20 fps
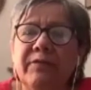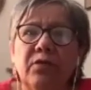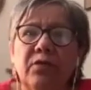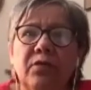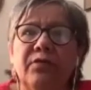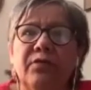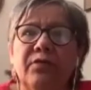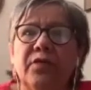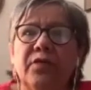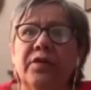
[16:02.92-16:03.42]

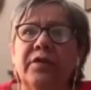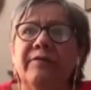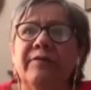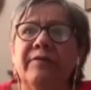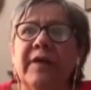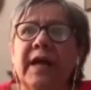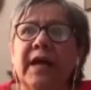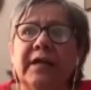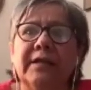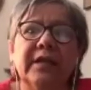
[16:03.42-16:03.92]
over the
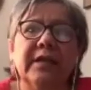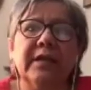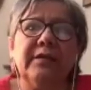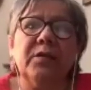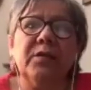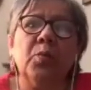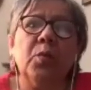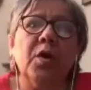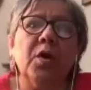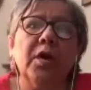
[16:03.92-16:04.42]
fact that
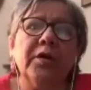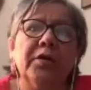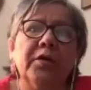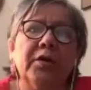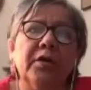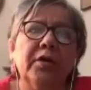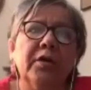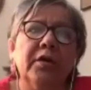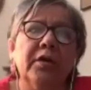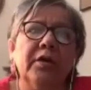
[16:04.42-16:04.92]
the
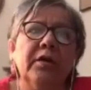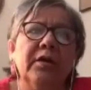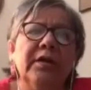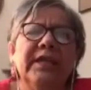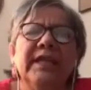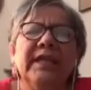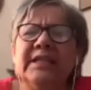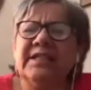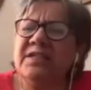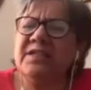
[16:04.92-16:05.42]
water
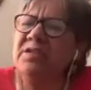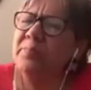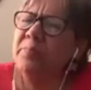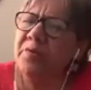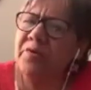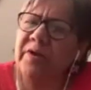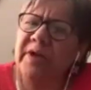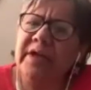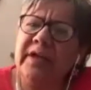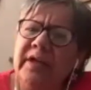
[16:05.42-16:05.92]
needs to
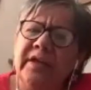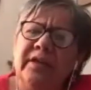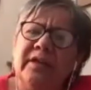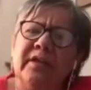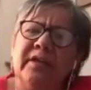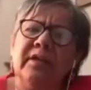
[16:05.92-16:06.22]
breathe,